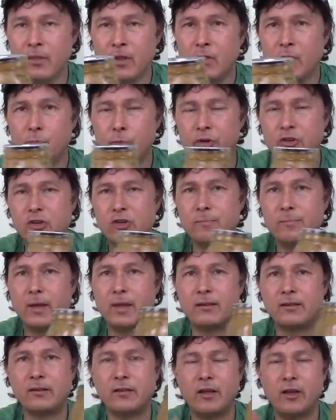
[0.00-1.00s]
which is
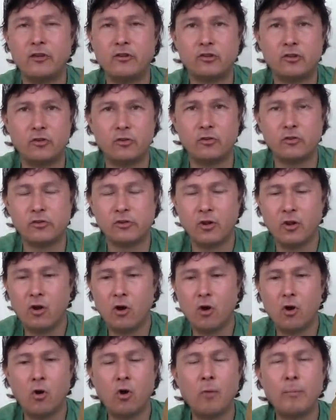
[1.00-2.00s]
basically I juice
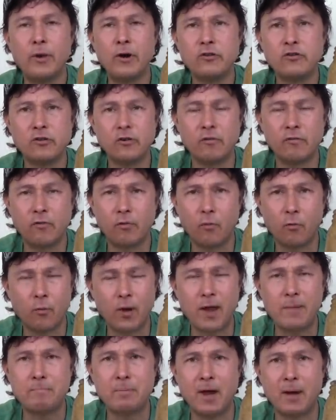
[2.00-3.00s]
a whole bunch of
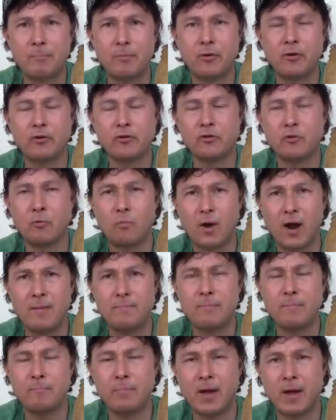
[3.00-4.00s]
red peppers or
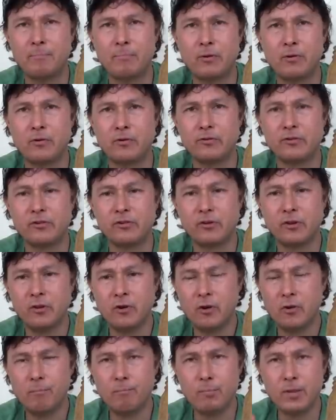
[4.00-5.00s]
ripe peppers,
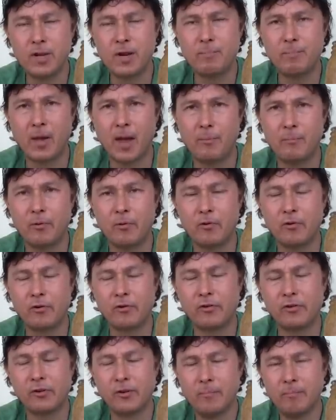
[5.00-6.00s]
mini
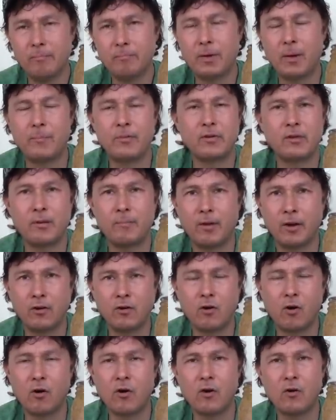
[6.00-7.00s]
peppers, peppers out of my
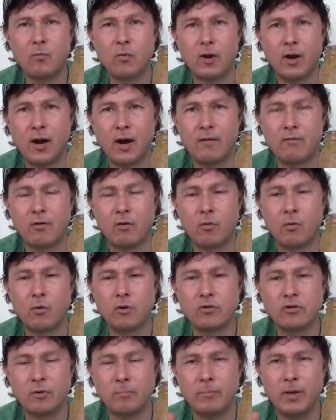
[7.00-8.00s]
garden, whatever, or
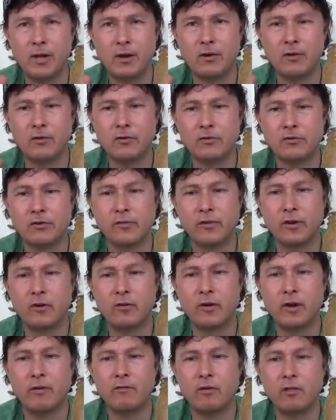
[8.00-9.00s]
tomatoes.
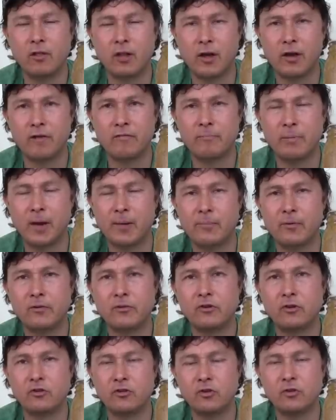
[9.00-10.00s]
don't have a lot of peppers
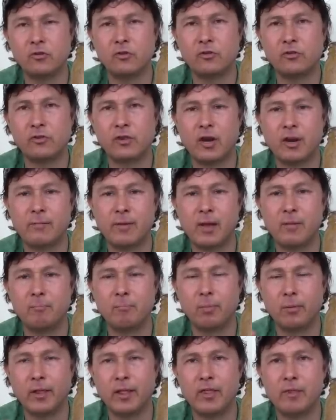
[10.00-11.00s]
to juice, then I might
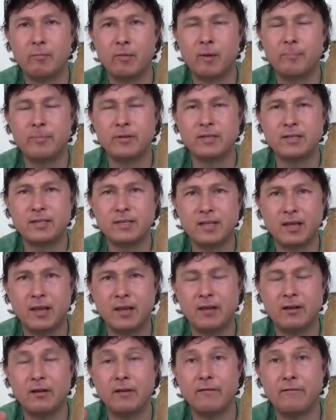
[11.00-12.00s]
blend them up
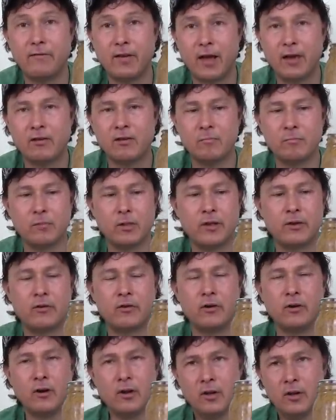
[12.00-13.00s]
instead in a vacuum
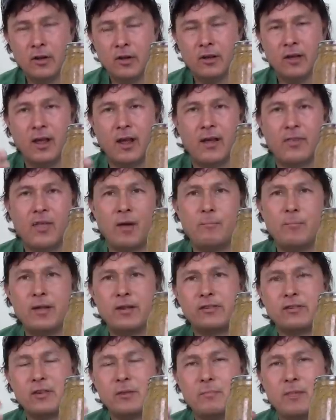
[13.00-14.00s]
blender. And that
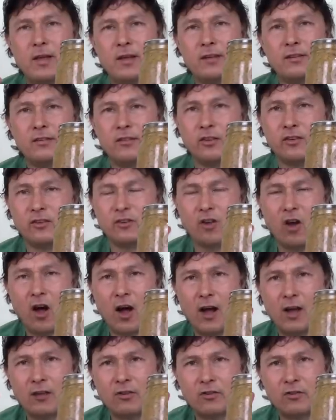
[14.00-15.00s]
basically makes the
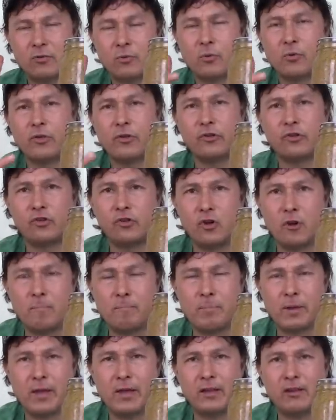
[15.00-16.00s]
sauce or the soup
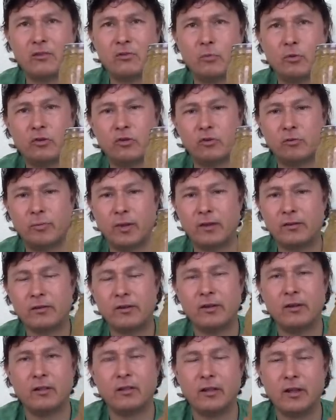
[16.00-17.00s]
base, which is
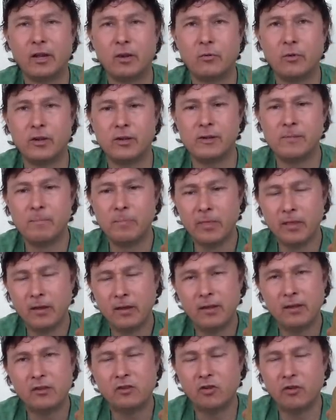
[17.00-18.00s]
basically a liquid.
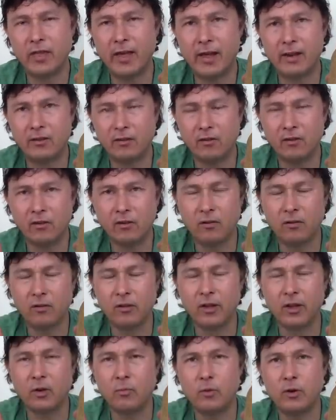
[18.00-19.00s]
To that
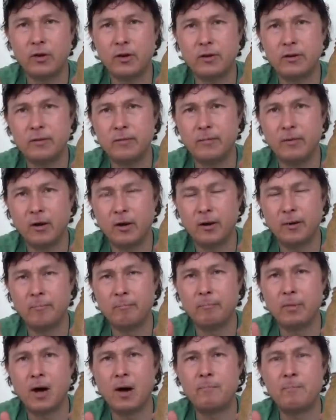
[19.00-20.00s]
liquid
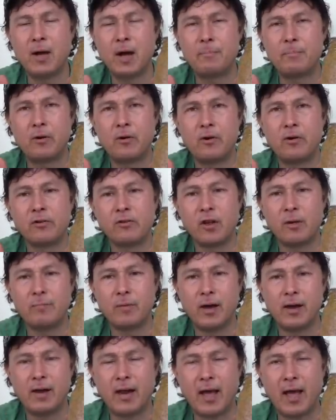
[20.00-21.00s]
um, bell peppers. I
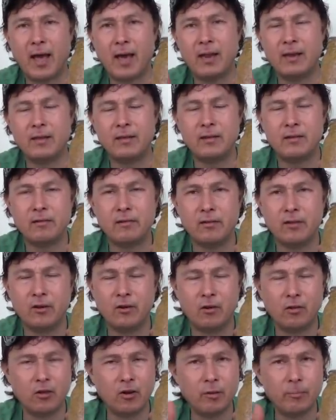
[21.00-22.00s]
might add in, you
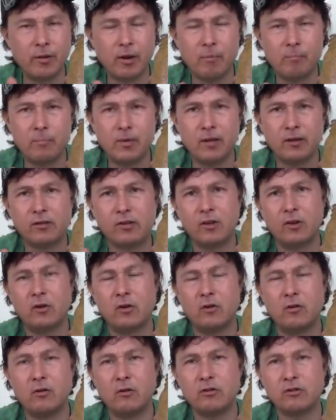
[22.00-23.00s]
know, a little bit of
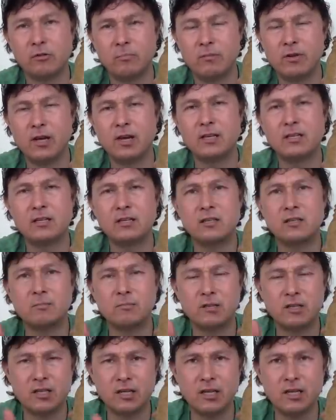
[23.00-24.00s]
miso, some nuts and
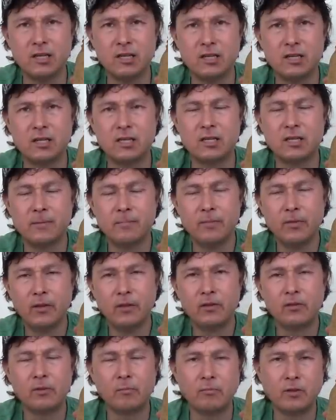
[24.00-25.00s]
some seeds,
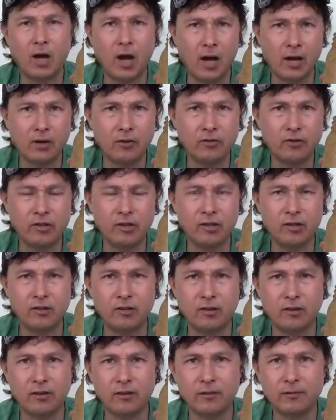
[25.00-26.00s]
some taco
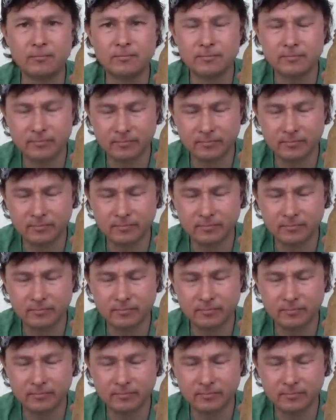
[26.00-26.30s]
seasoning,